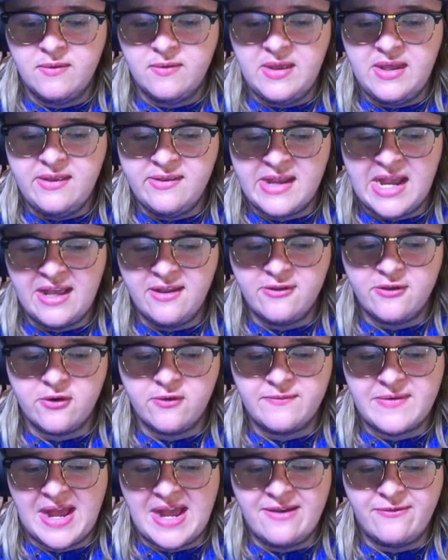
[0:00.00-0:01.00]
These guys
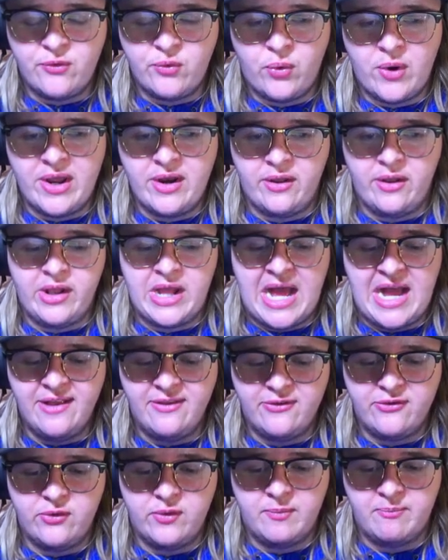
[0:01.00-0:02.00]
survived quite a
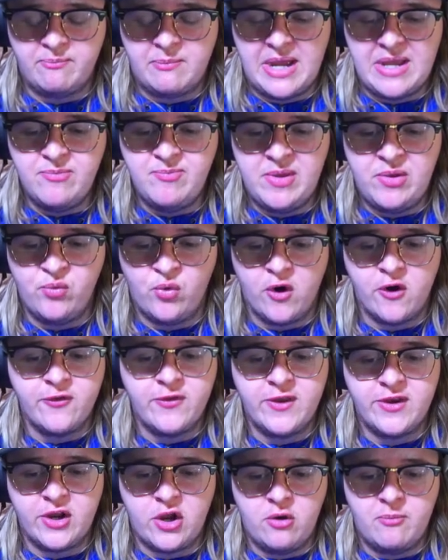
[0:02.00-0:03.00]
lot, so it might be
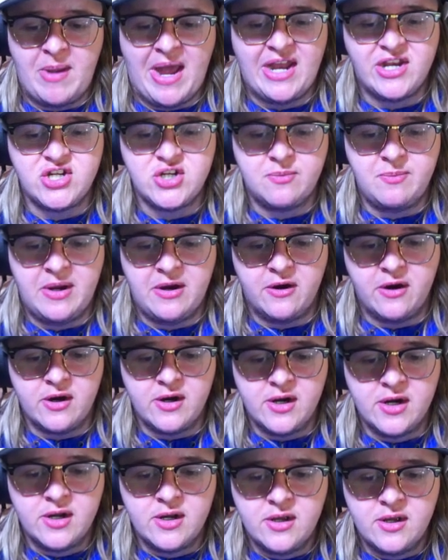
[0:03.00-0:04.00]
worth it to go Magic
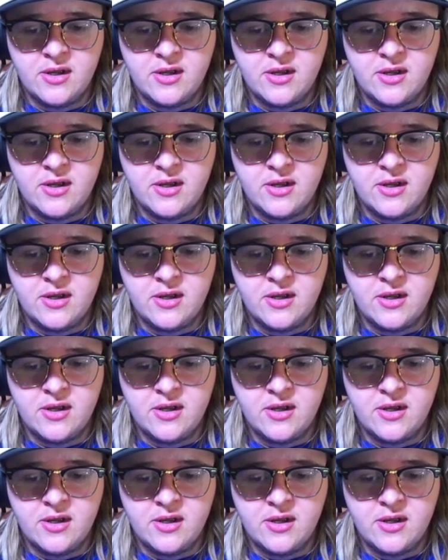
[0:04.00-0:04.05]
Mirror.